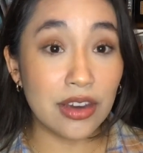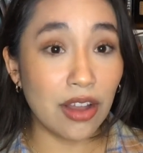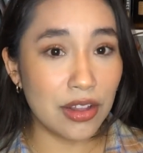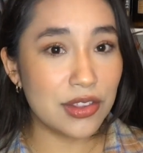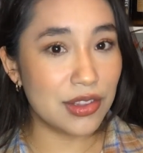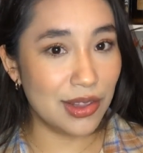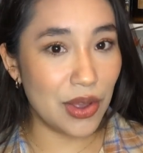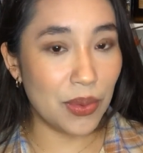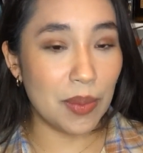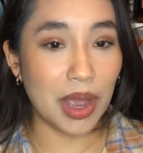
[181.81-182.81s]
not
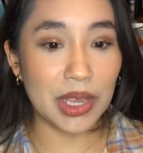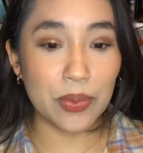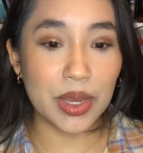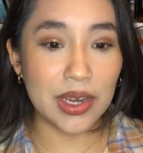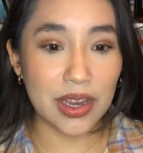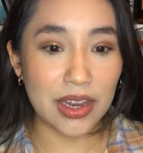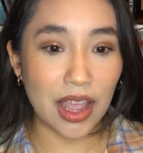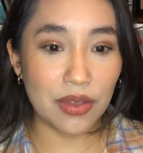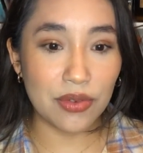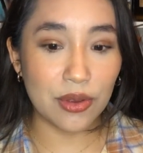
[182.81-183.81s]
slow in my opinion.
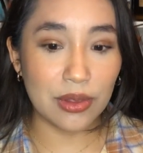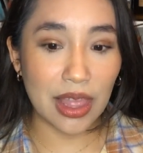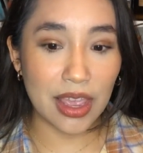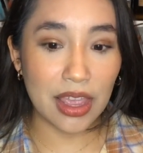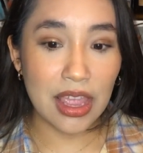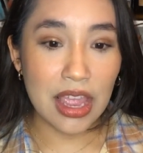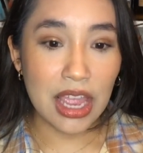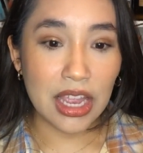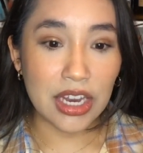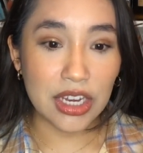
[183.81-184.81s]
I feel like
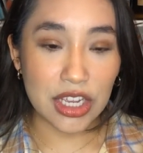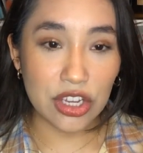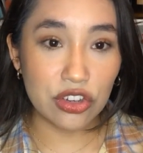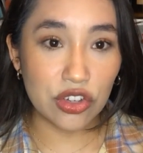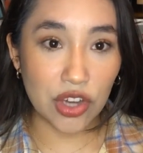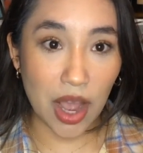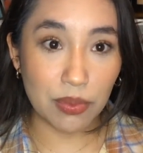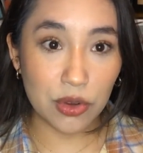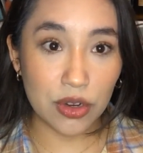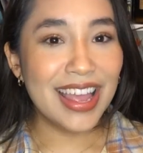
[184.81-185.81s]
each
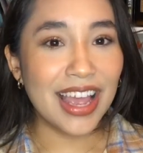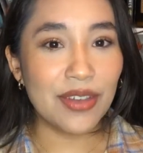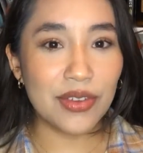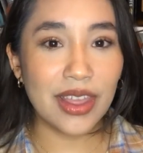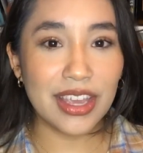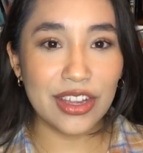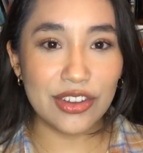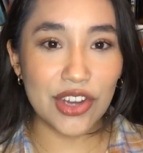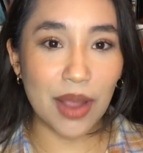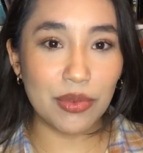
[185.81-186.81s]
chapter
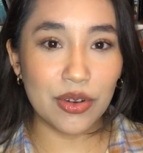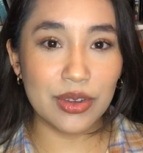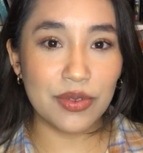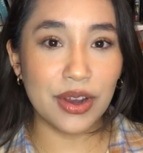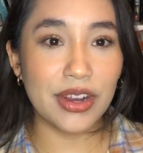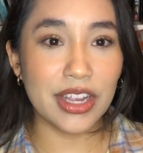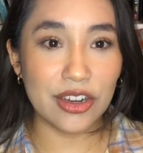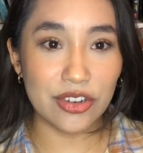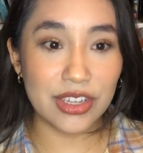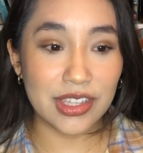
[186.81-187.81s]
was very
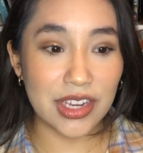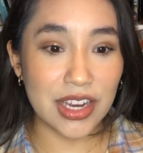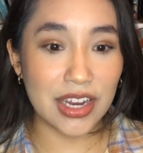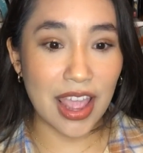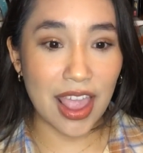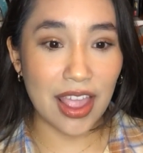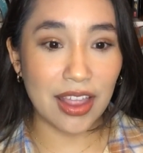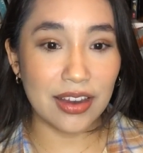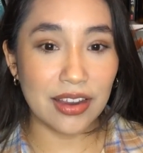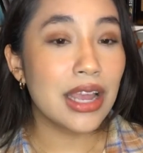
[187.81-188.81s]
interesting,
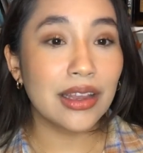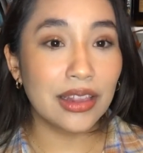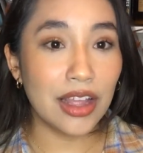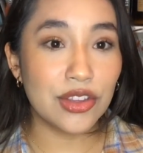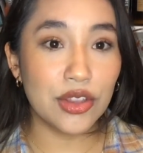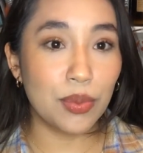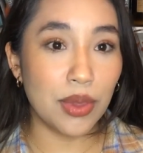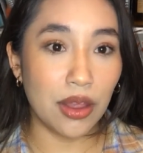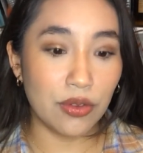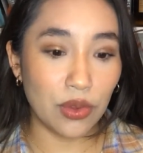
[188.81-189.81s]
and it led to the
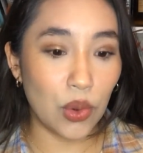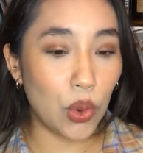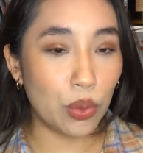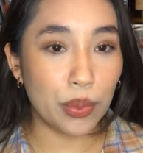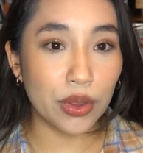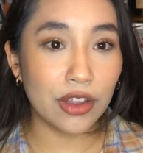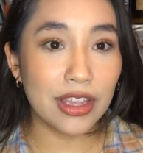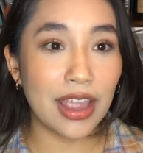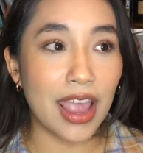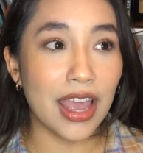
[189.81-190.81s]
plot of the whole book.
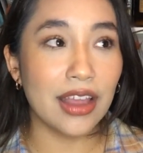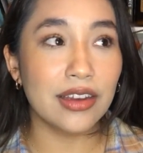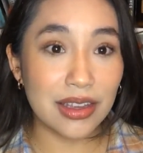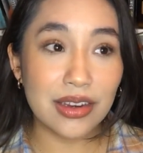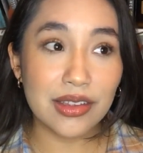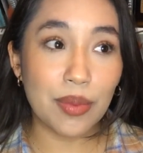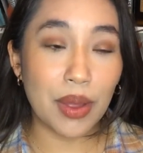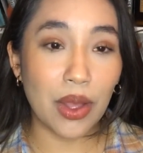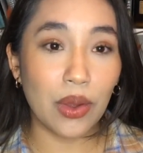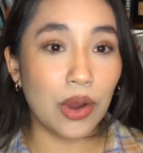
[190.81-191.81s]
And it is
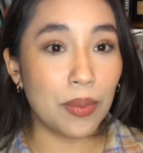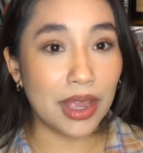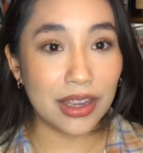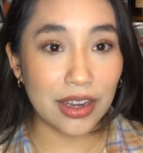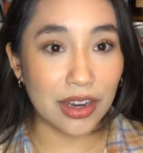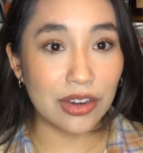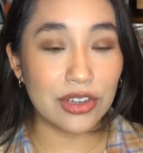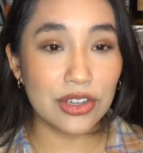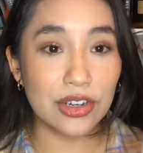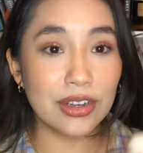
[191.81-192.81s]
about our main
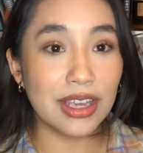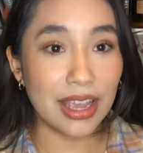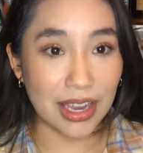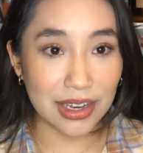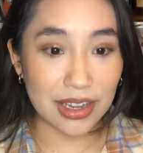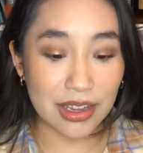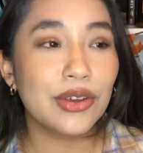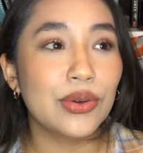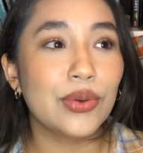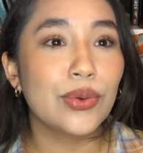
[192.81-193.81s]
character, Katie,
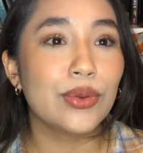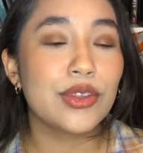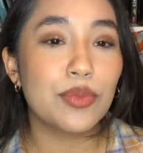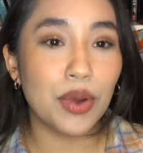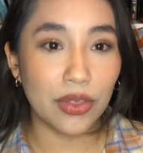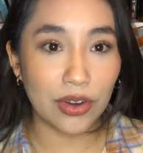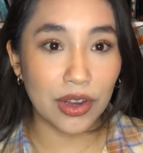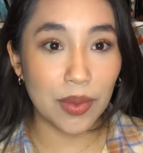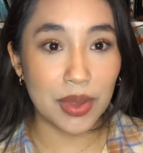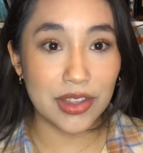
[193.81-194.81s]
whose brother
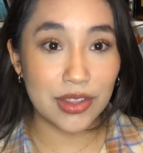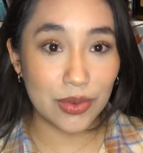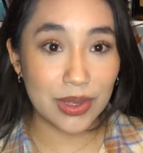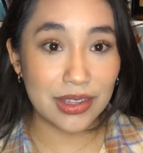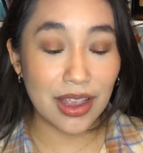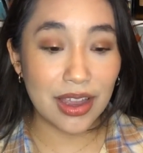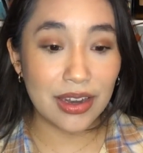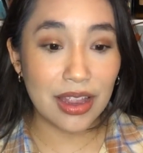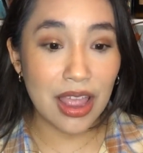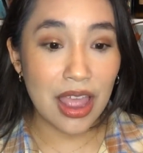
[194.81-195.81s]
commits
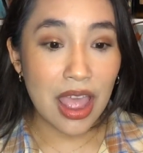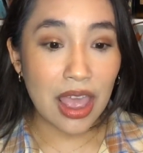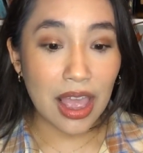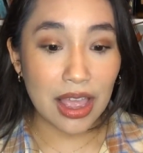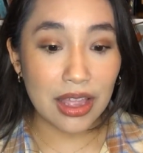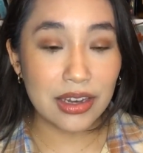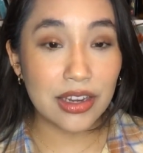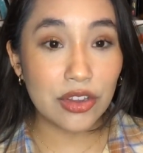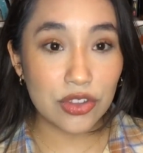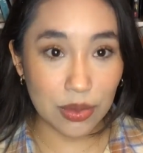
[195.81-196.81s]
suicide. And
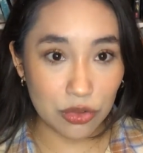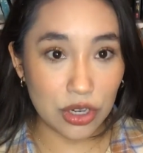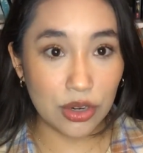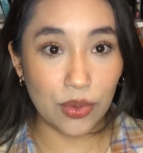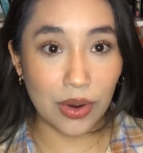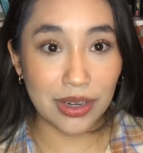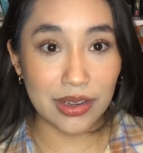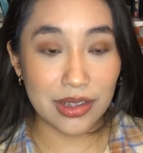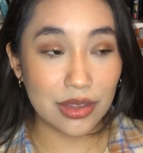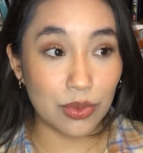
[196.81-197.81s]
some trigger
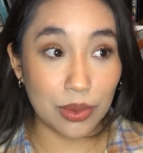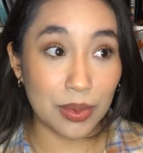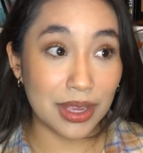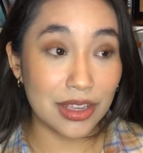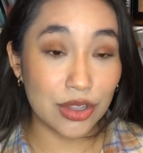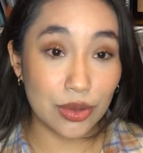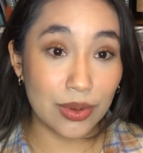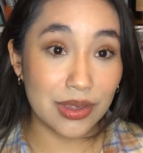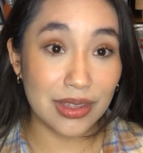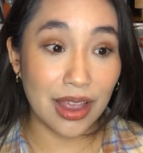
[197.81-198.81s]
warnings will be
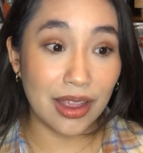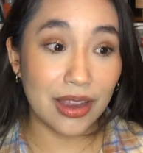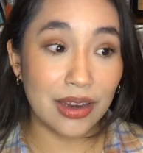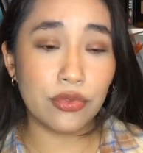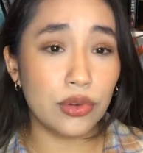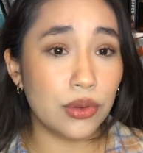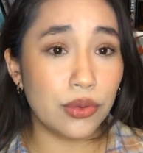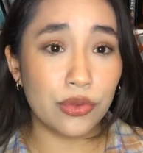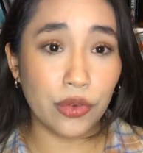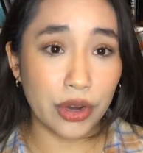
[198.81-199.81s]
suicide, full
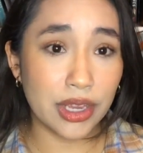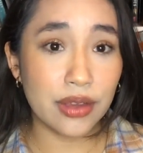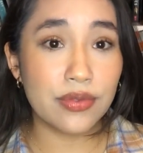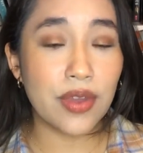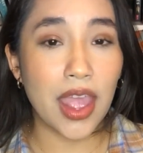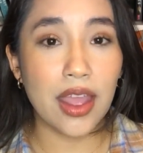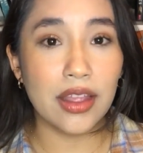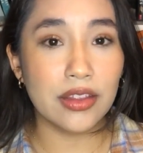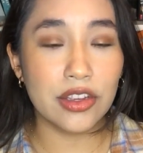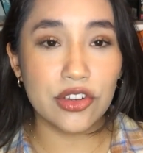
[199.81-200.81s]
of grief,
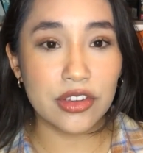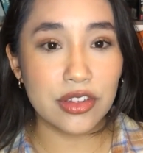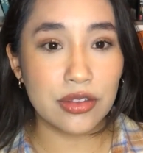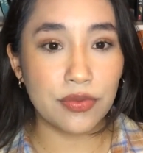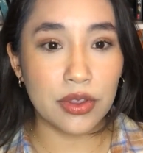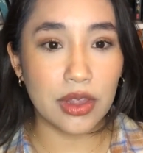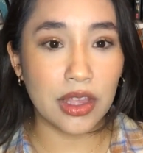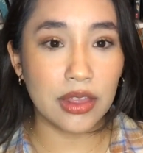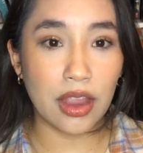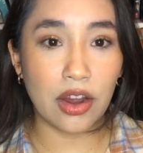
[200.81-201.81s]
and they just feel like
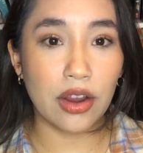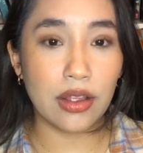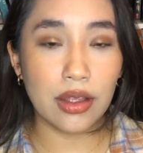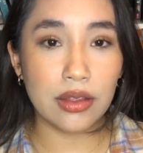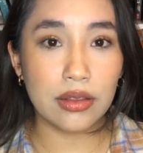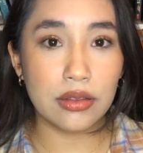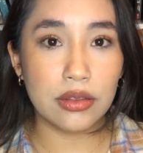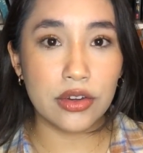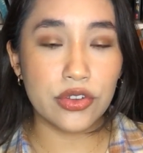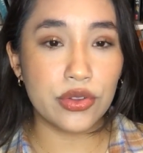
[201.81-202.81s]

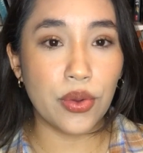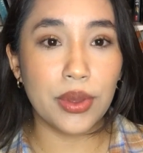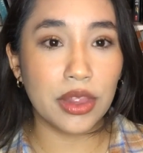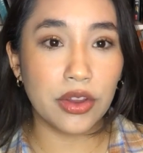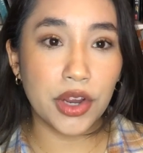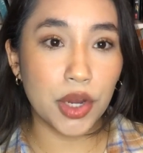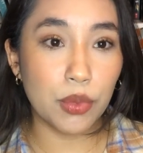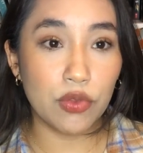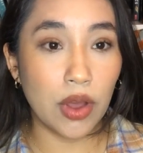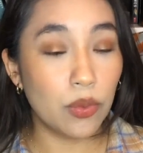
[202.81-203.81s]
there's no way that they're gonna
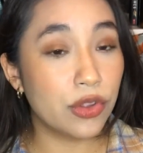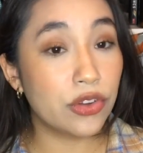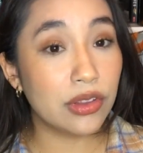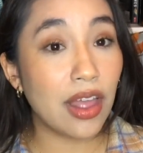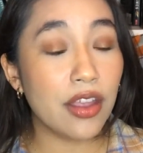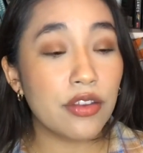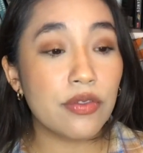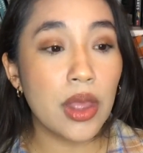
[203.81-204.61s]
move on with their life.